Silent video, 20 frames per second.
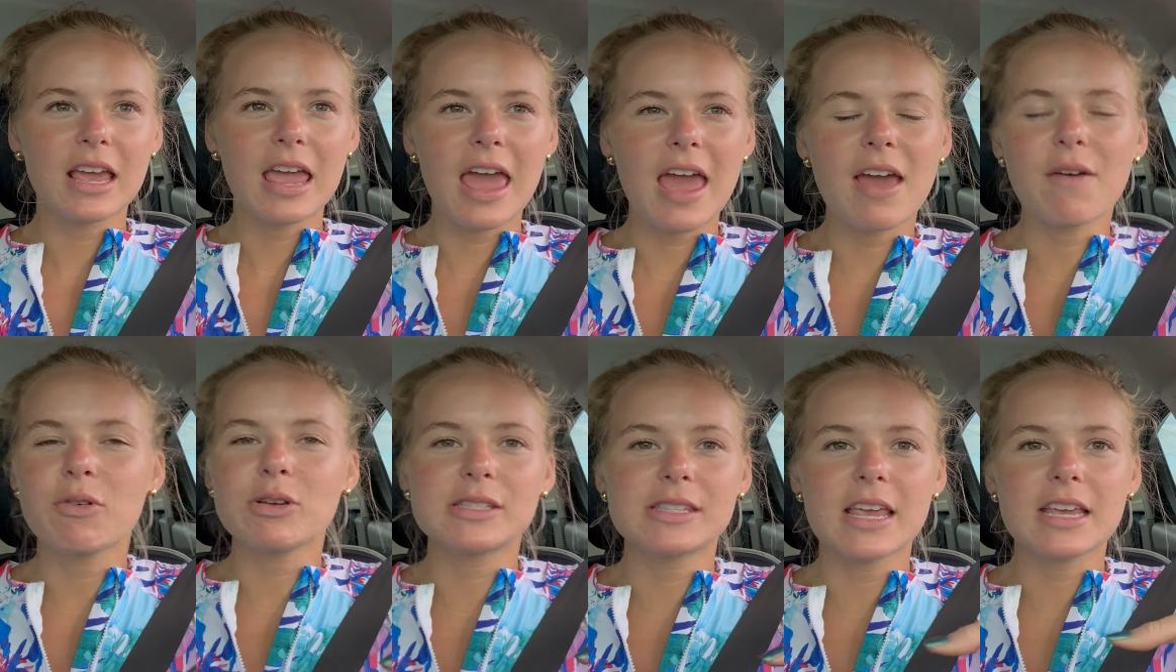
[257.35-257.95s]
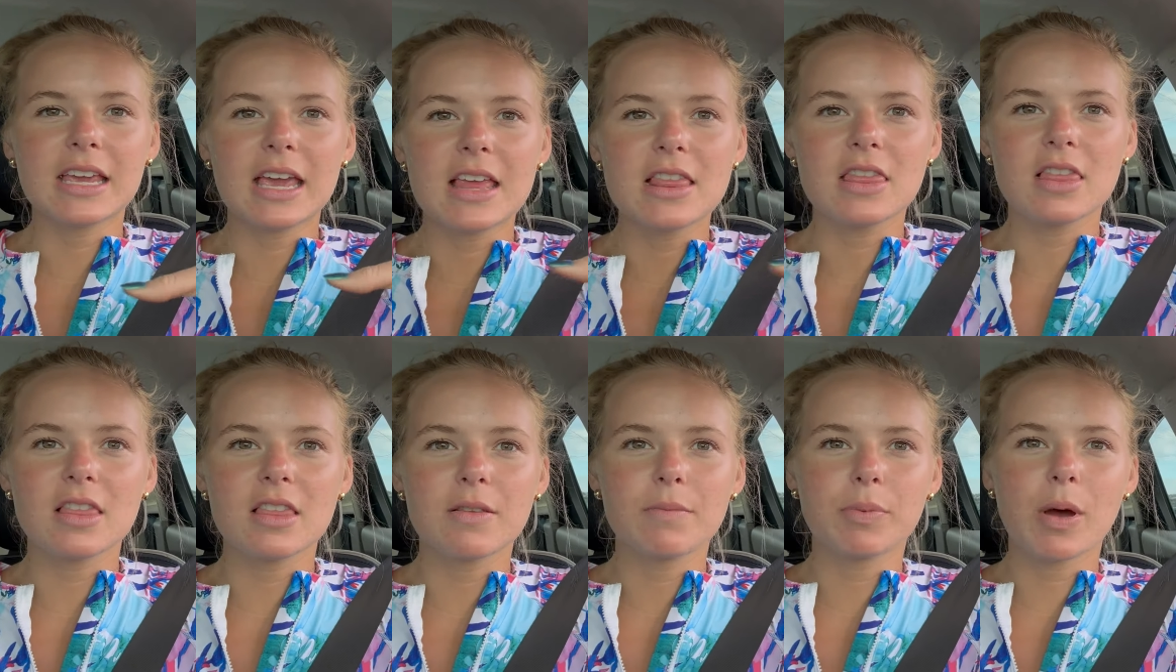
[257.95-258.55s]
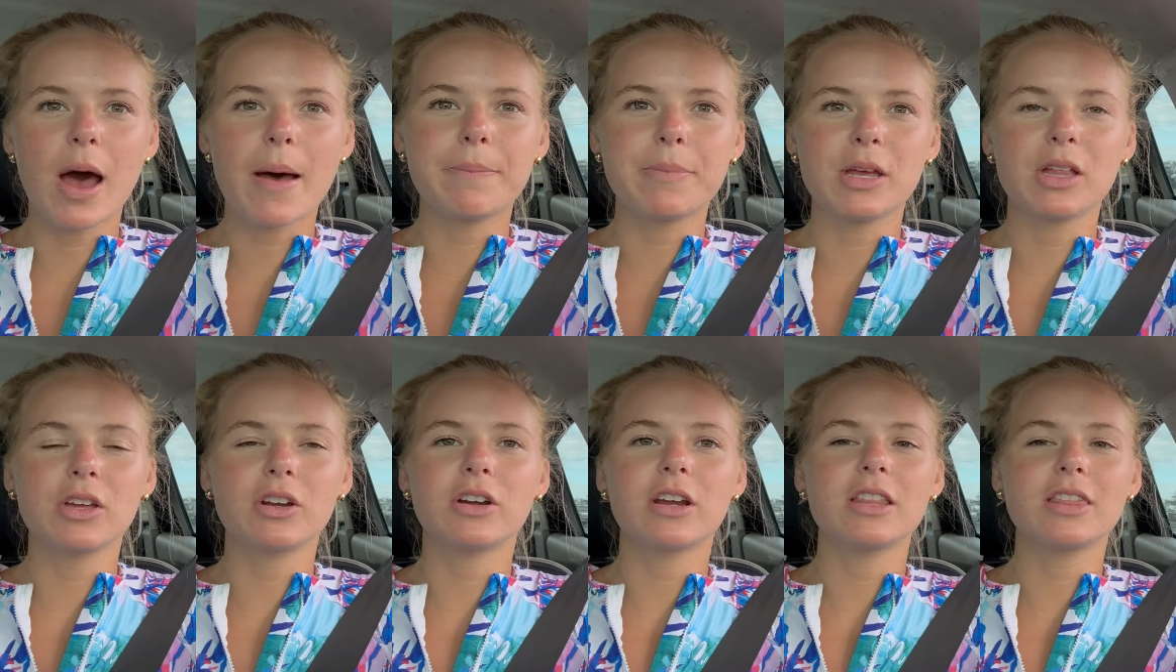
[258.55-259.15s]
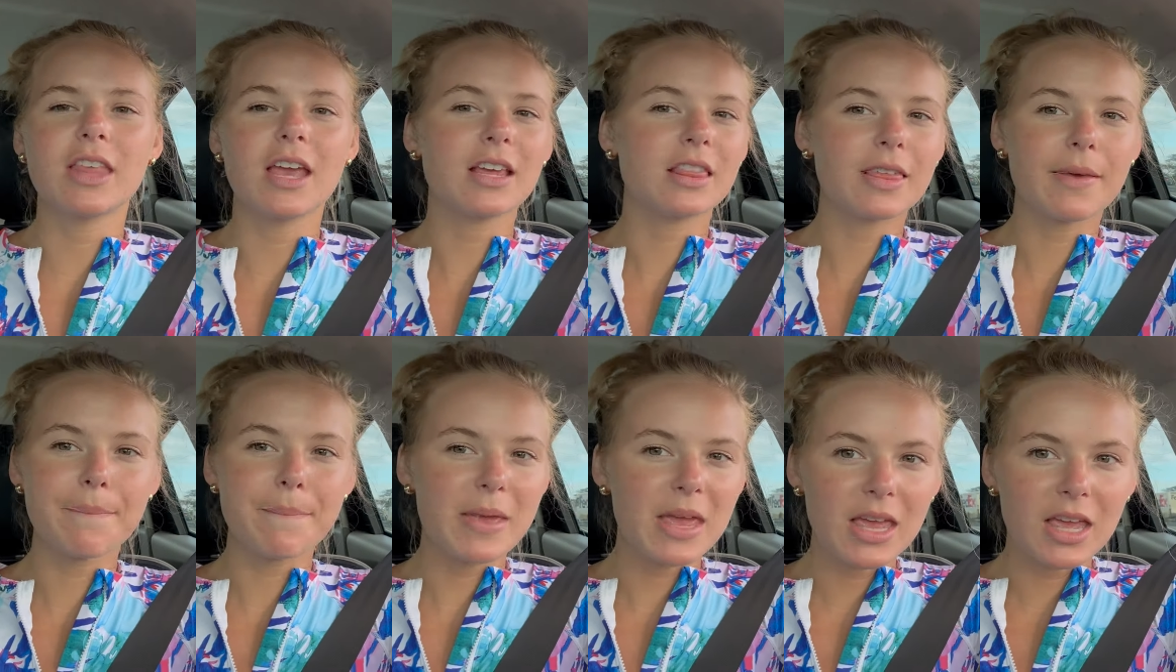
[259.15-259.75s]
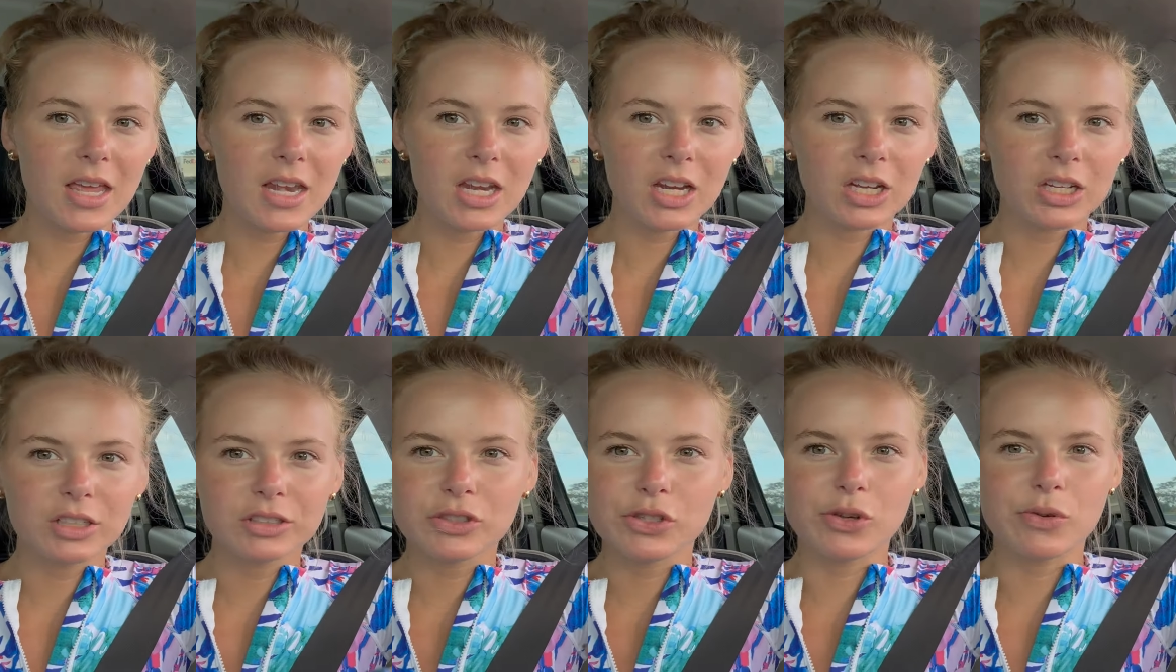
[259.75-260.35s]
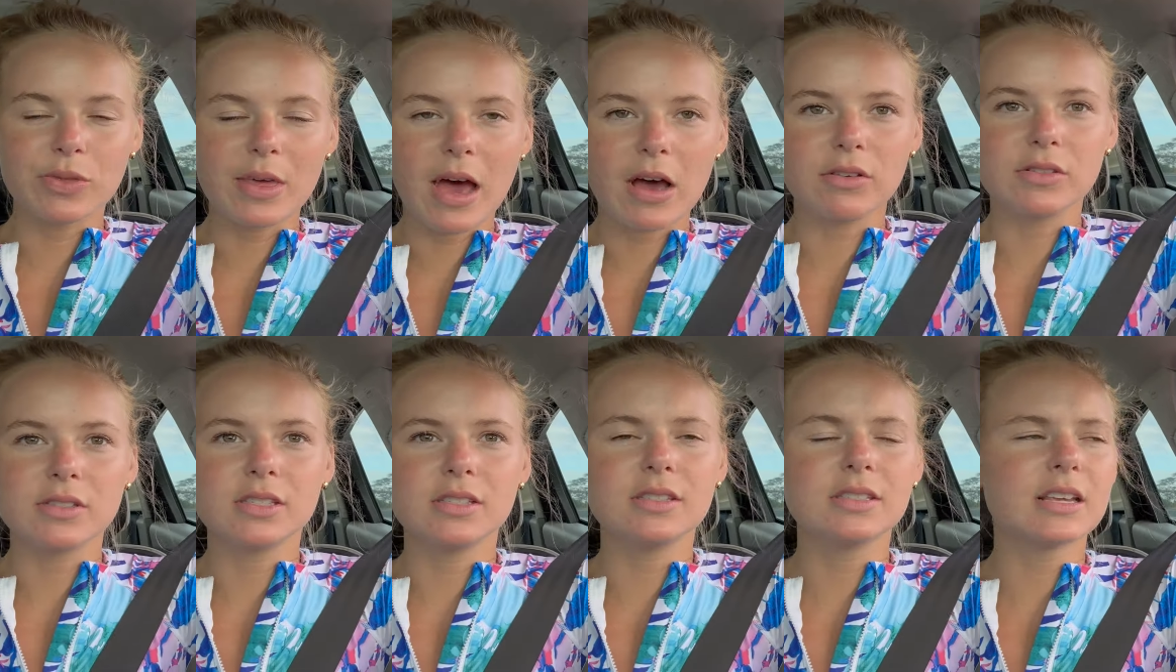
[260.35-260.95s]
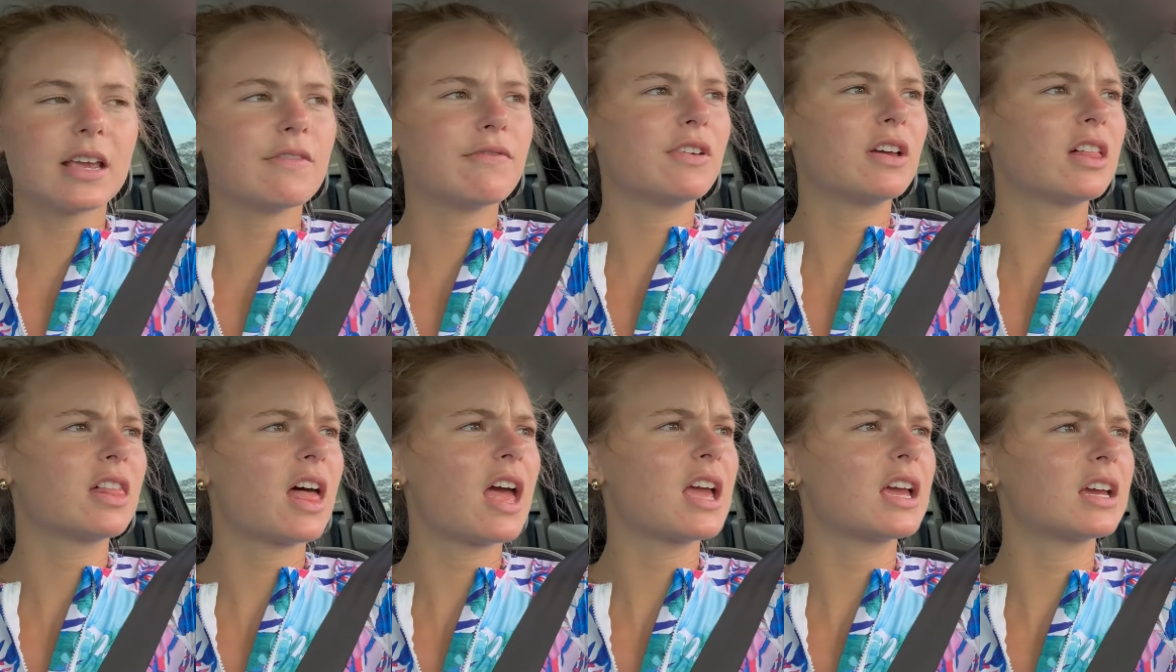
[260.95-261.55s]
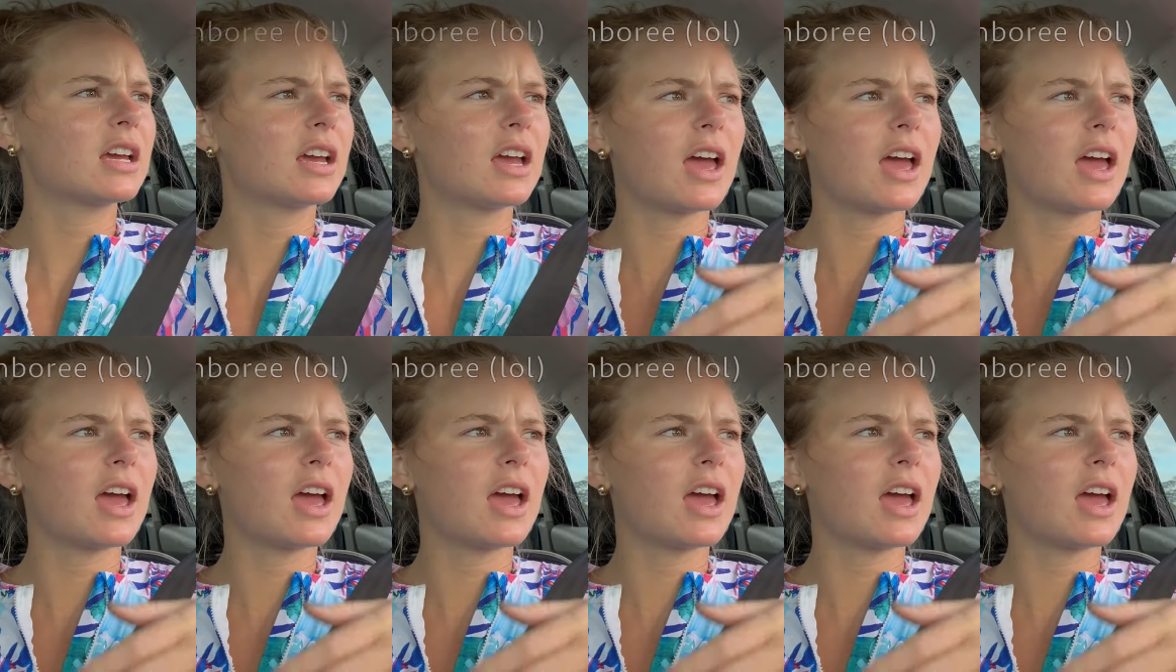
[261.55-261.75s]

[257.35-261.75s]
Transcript: It was like in, popular in like the mid two thousands, I feel like,